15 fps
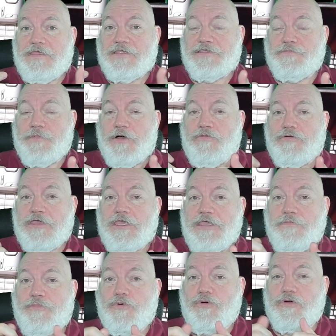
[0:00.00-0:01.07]
small
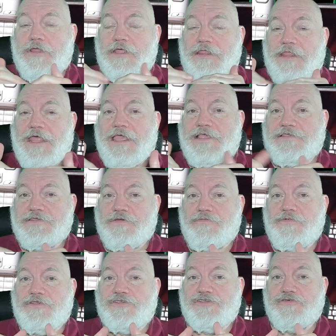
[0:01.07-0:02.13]
keyboard that lays
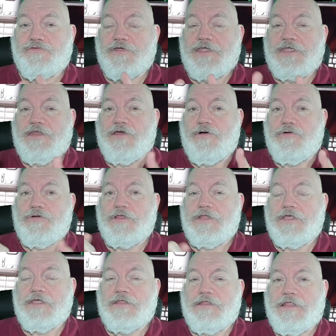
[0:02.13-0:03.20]
on the screen, hold
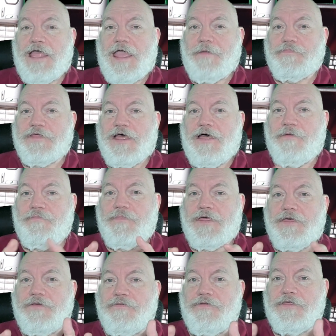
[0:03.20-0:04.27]
it in laptop
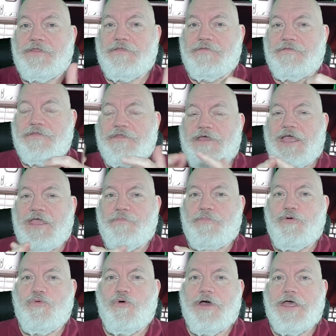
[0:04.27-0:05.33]
mode and
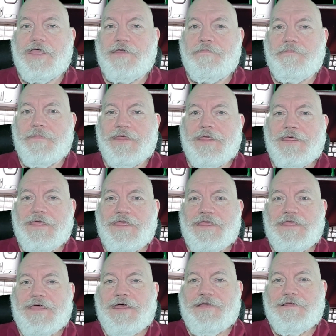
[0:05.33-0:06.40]
type away.
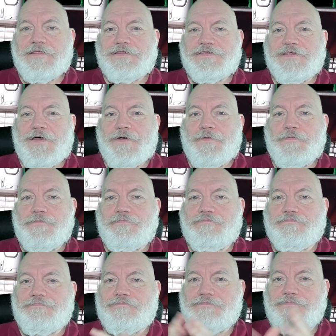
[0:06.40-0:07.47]
So
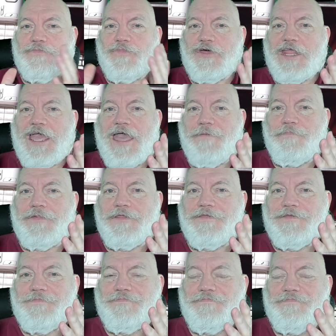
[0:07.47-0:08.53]
what happened?